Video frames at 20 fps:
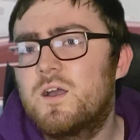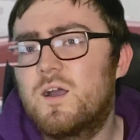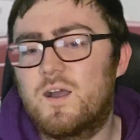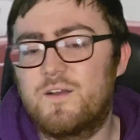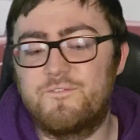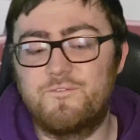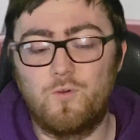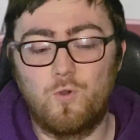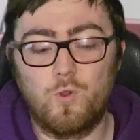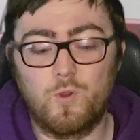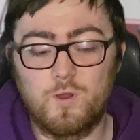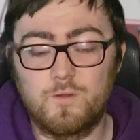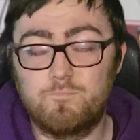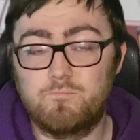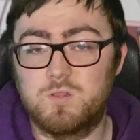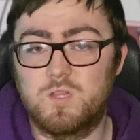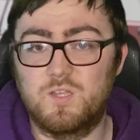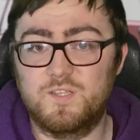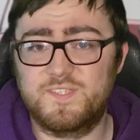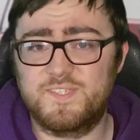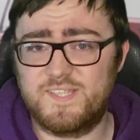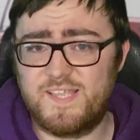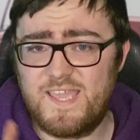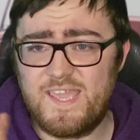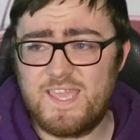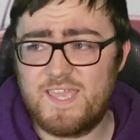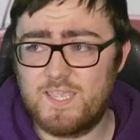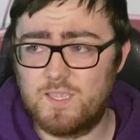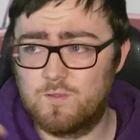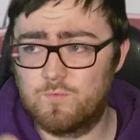a
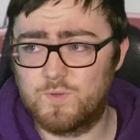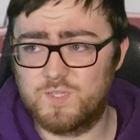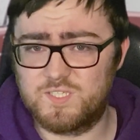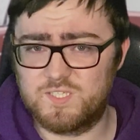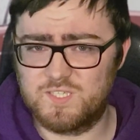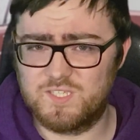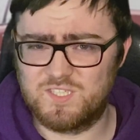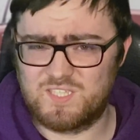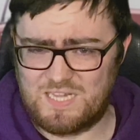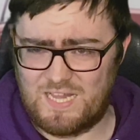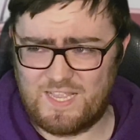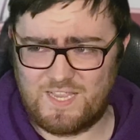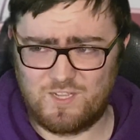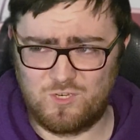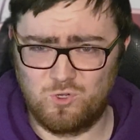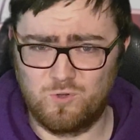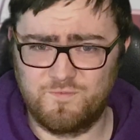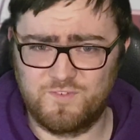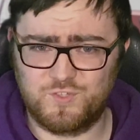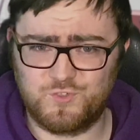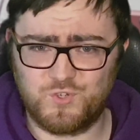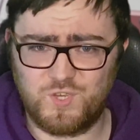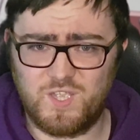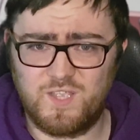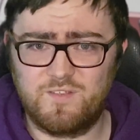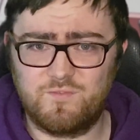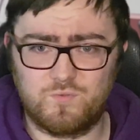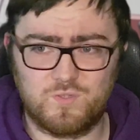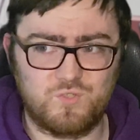4+E, which is like an overdrive,